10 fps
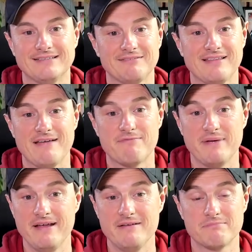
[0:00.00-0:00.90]
They've
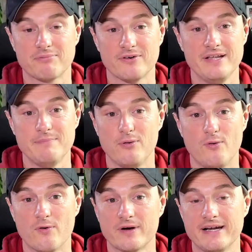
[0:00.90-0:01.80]
been pretty
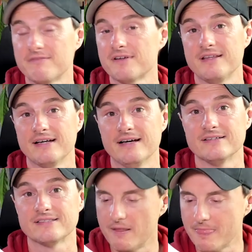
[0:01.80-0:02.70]
poor at everything
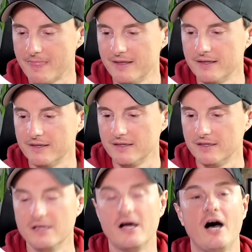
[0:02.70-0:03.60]
else.
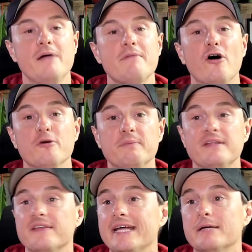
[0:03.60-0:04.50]
I'm hoping
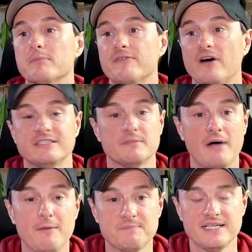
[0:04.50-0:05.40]
that they can provide some
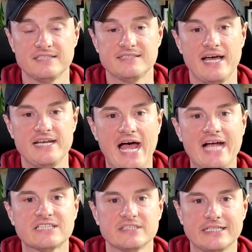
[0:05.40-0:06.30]
upsets and
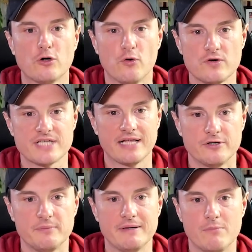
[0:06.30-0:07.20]
actually cause a
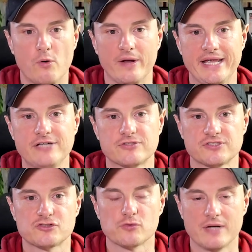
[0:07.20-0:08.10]
little bit more
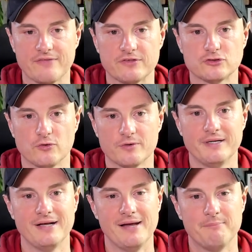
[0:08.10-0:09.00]
interest throughout the
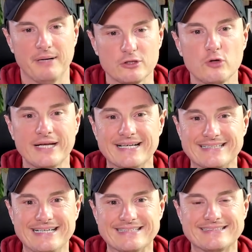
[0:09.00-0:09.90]
tournament. But looking at
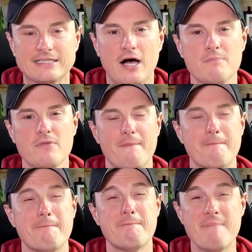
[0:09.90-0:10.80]
this, I'm not
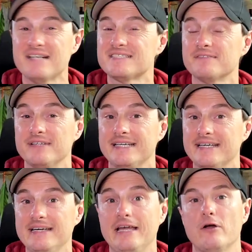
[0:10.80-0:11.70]
massively
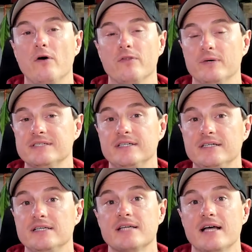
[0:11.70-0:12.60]
keen on the West
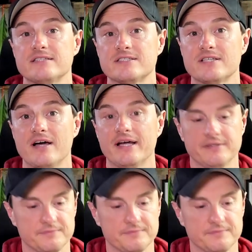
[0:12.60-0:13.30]
Indies as a side.